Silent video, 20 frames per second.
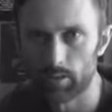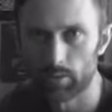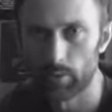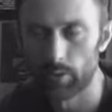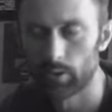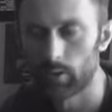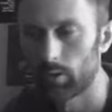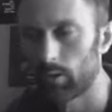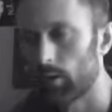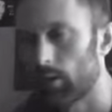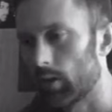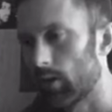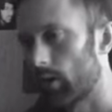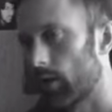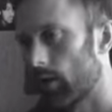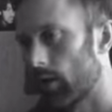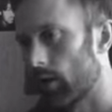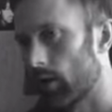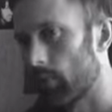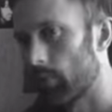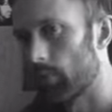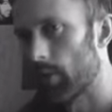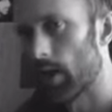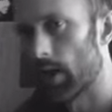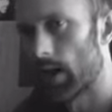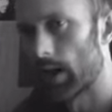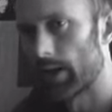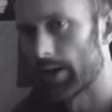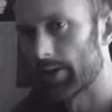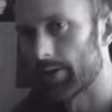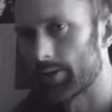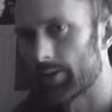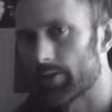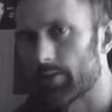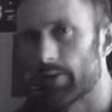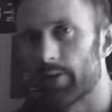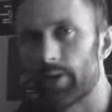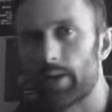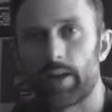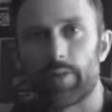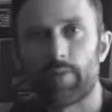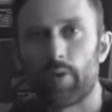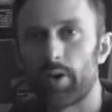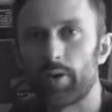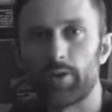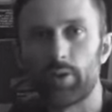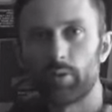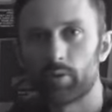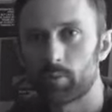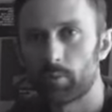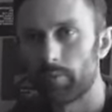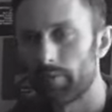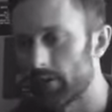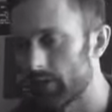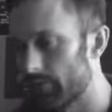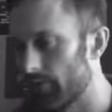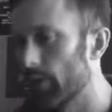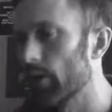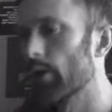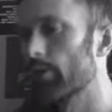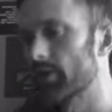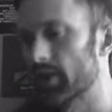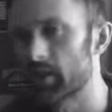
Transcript: to it. And that if I do some of these videos